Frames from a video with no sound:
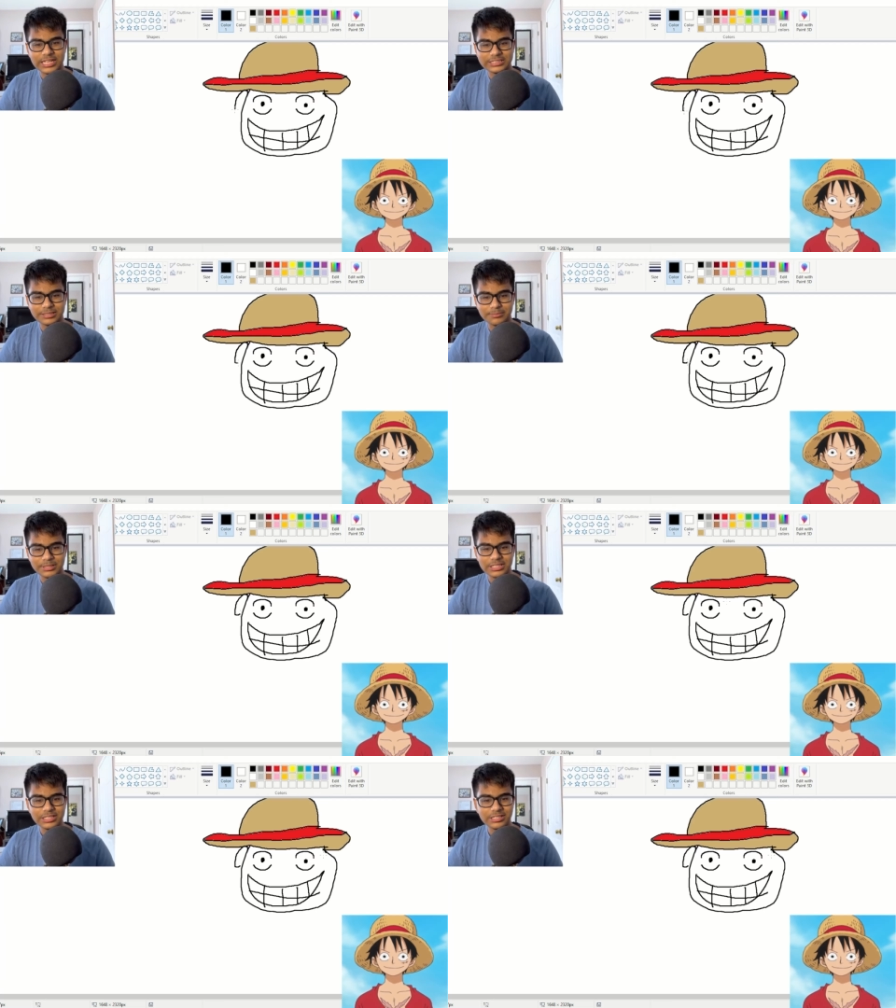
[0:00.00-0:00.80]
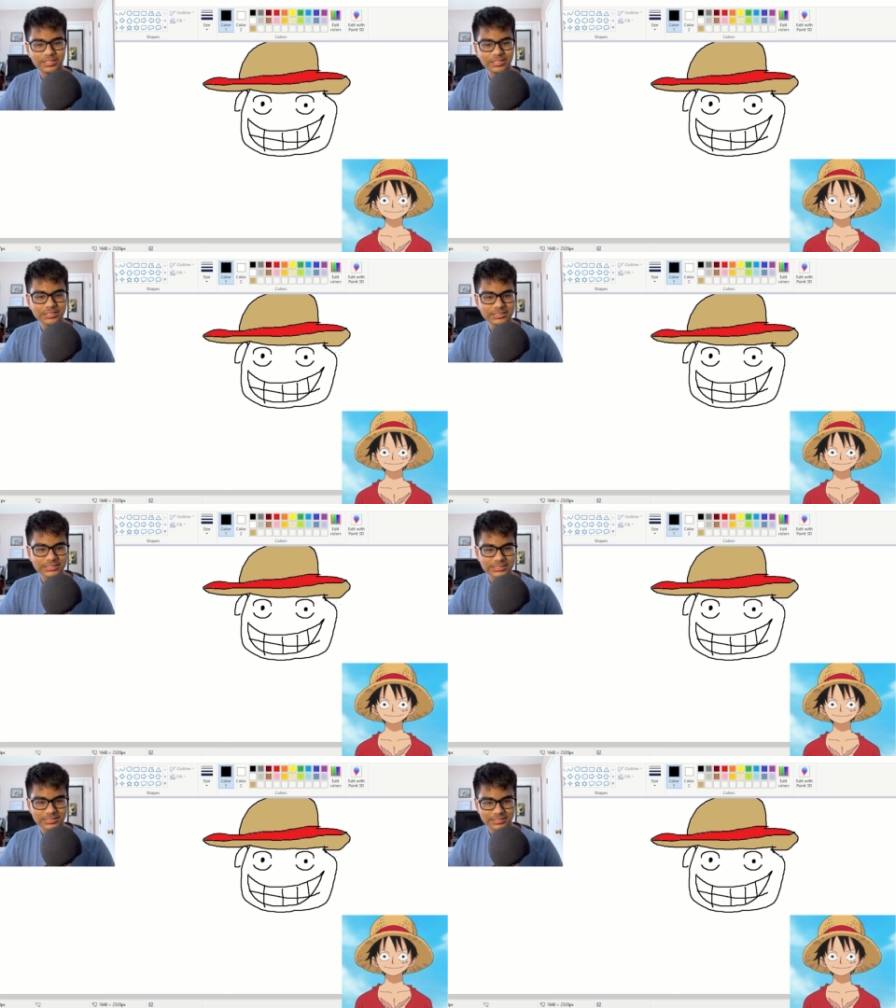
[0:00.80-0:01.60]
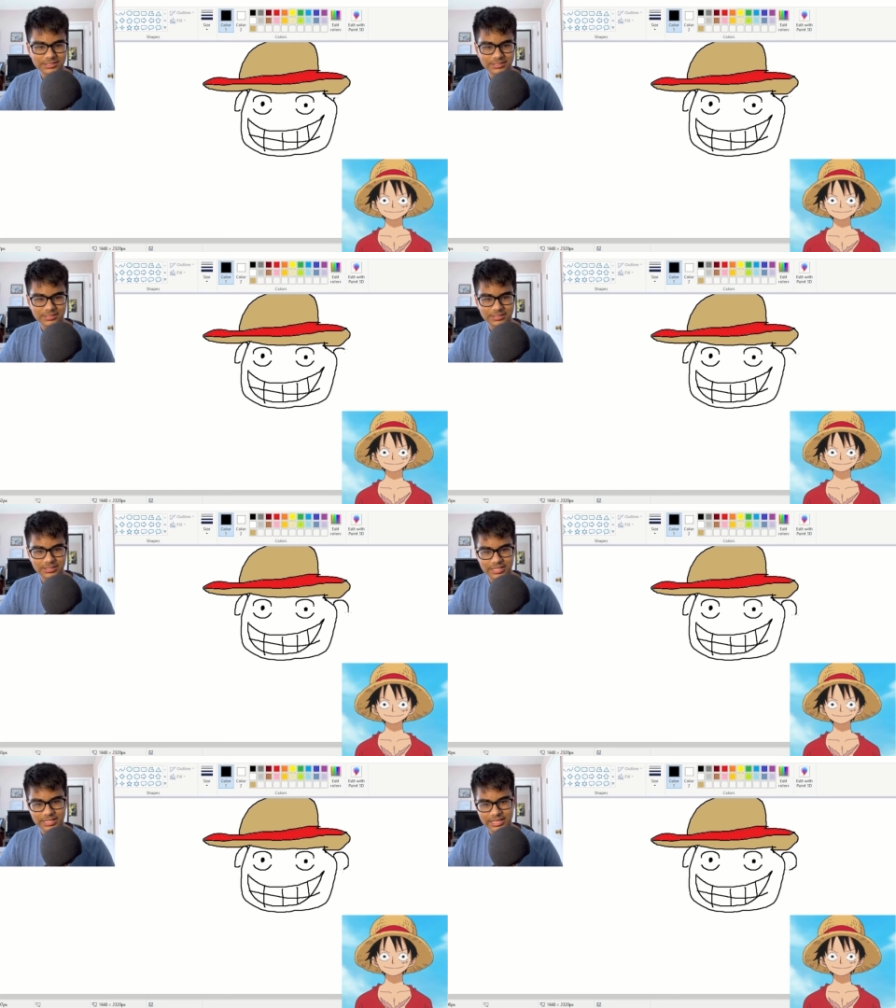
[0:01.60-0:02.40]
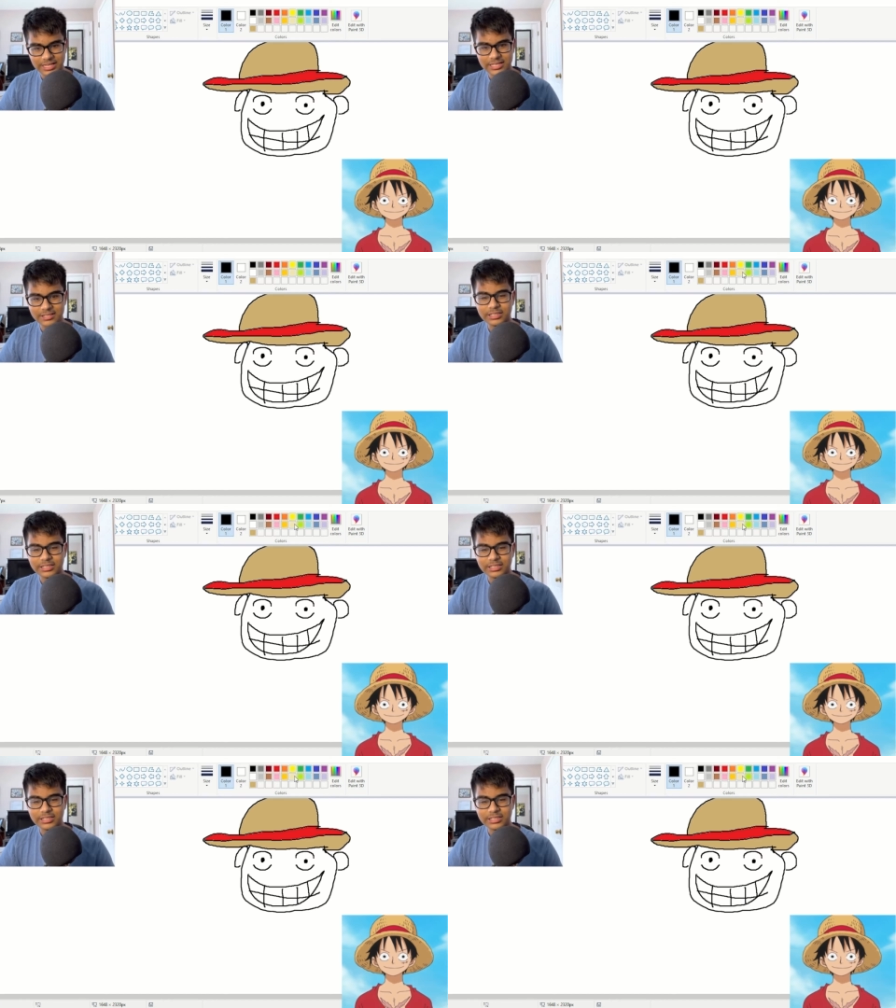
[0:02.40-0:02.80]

add some ears. Okay,